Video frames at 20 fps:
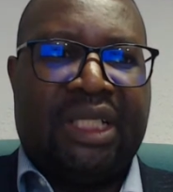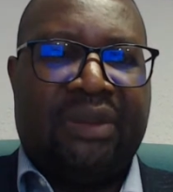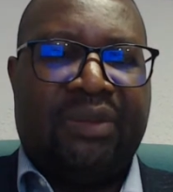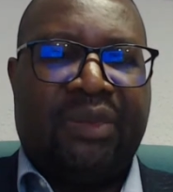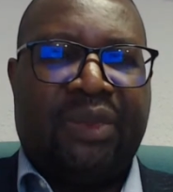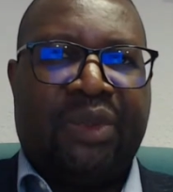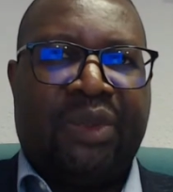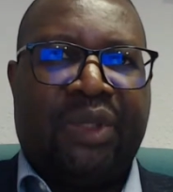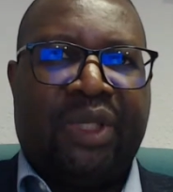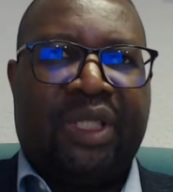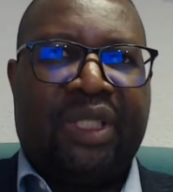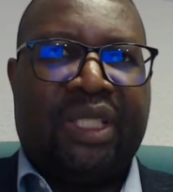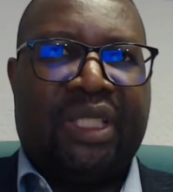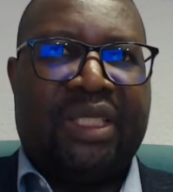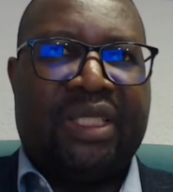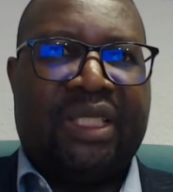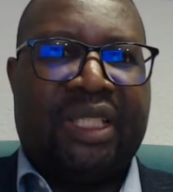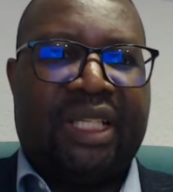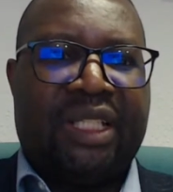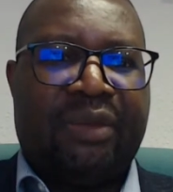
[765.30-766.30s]
or in the
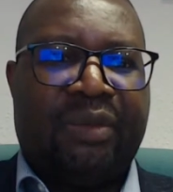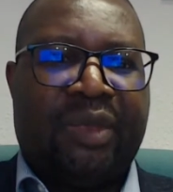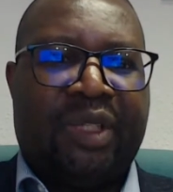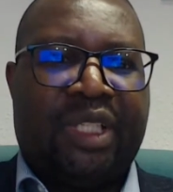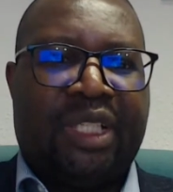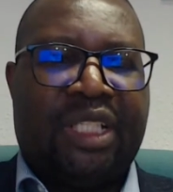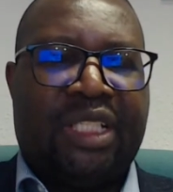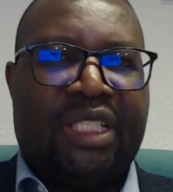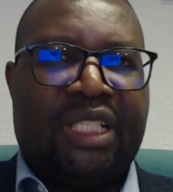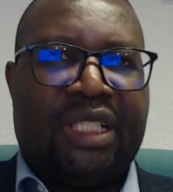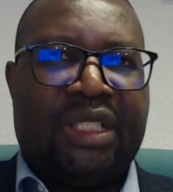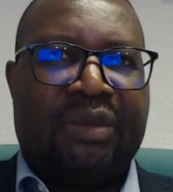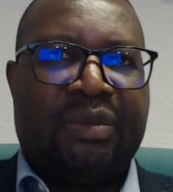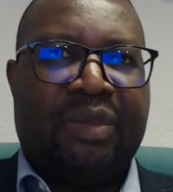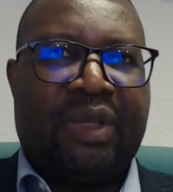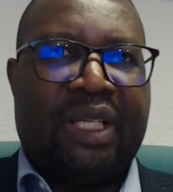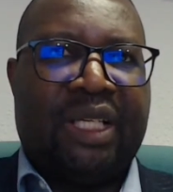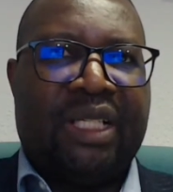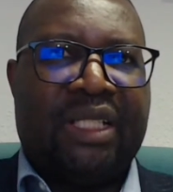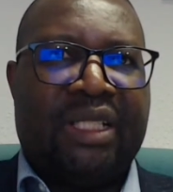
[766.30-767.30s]
statement, it is
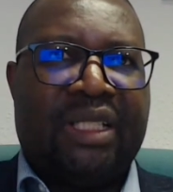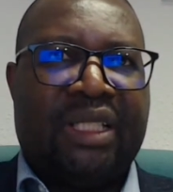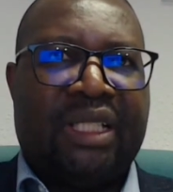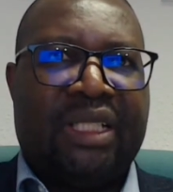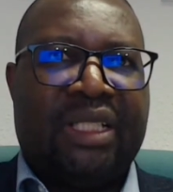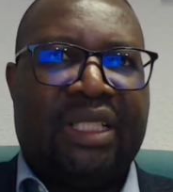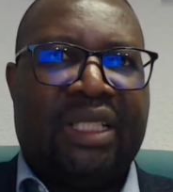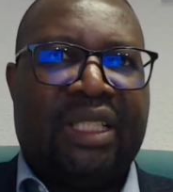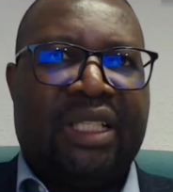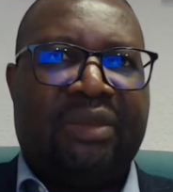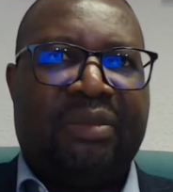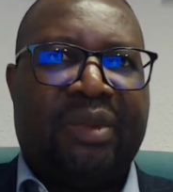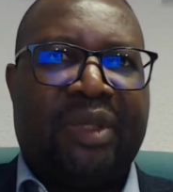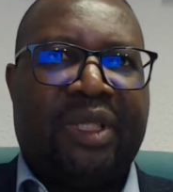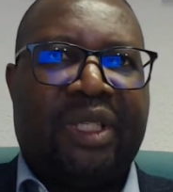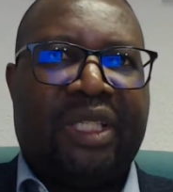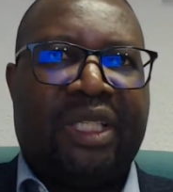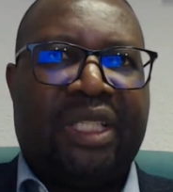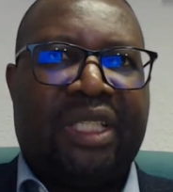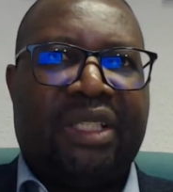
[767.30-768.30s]
explained that they've been
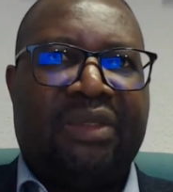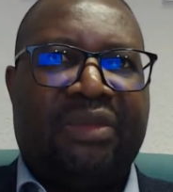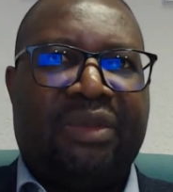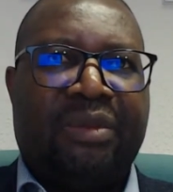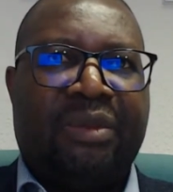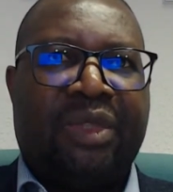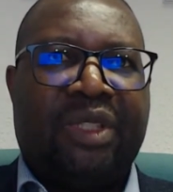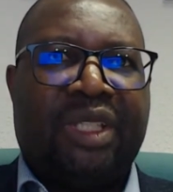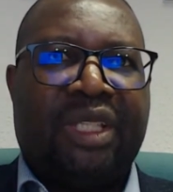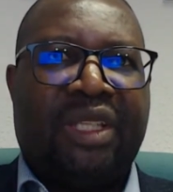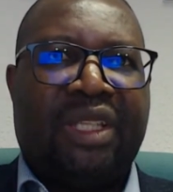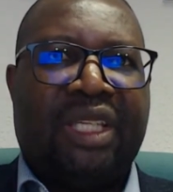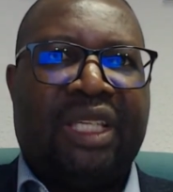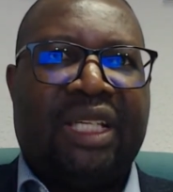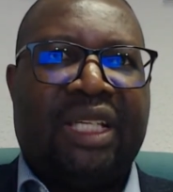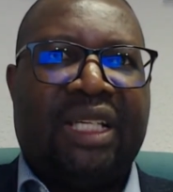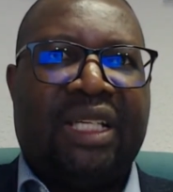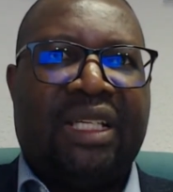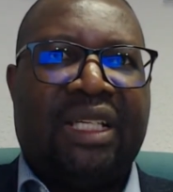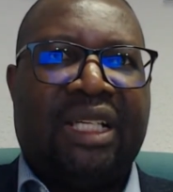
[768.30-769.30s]
here for more than
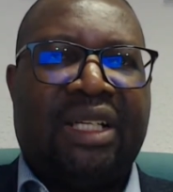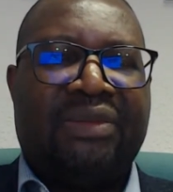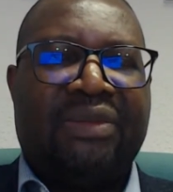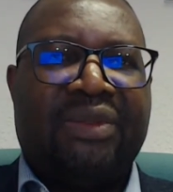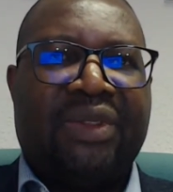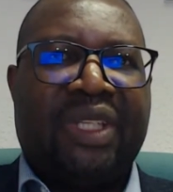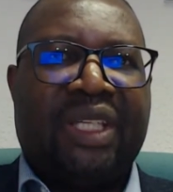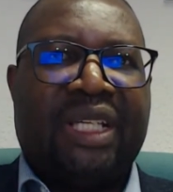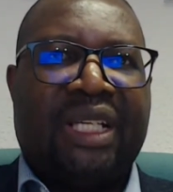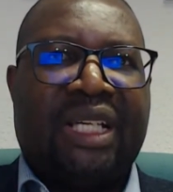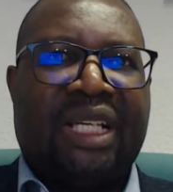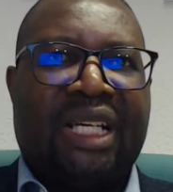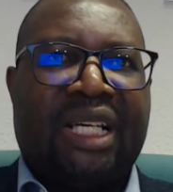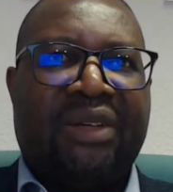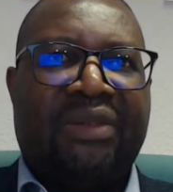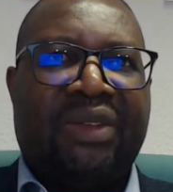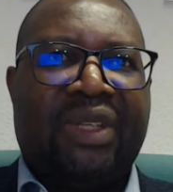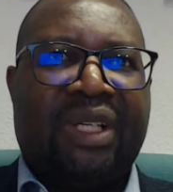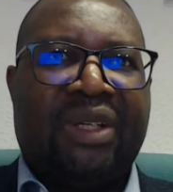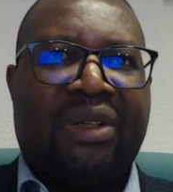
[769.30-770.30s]
their
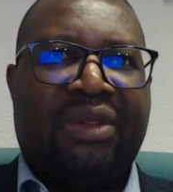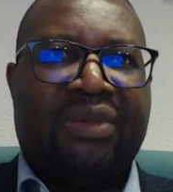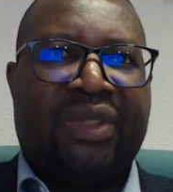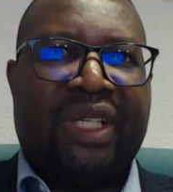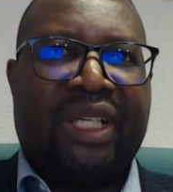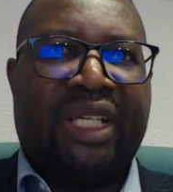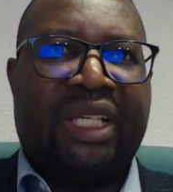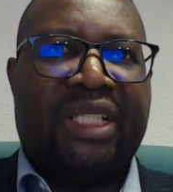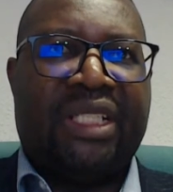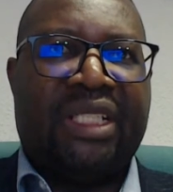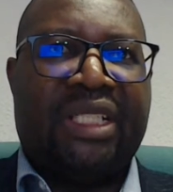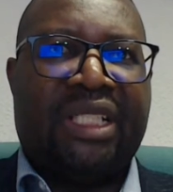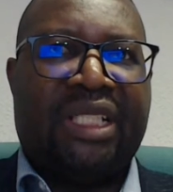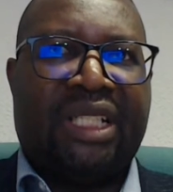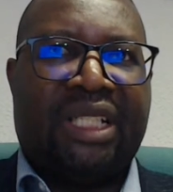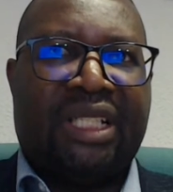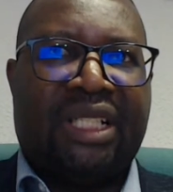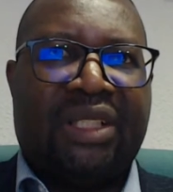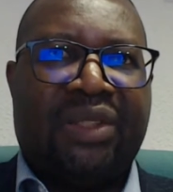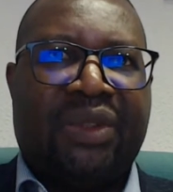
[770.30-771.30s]
life, they are over 18 and
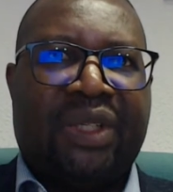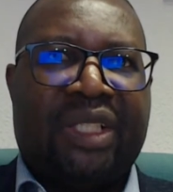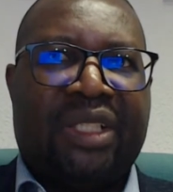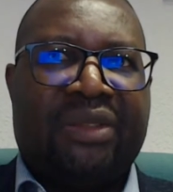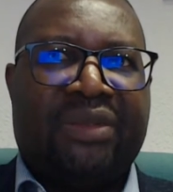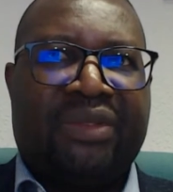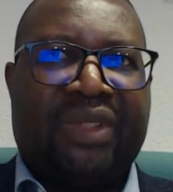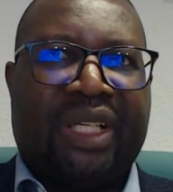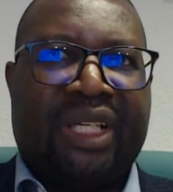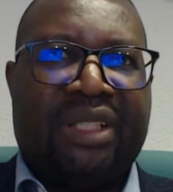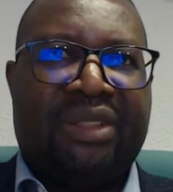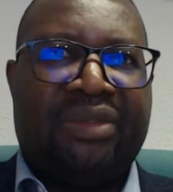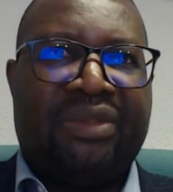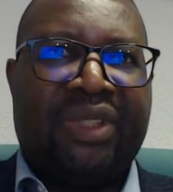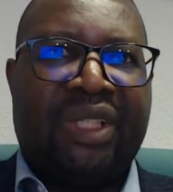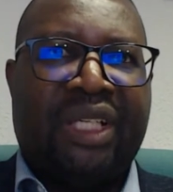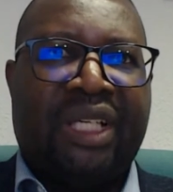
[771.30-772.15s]
under 25,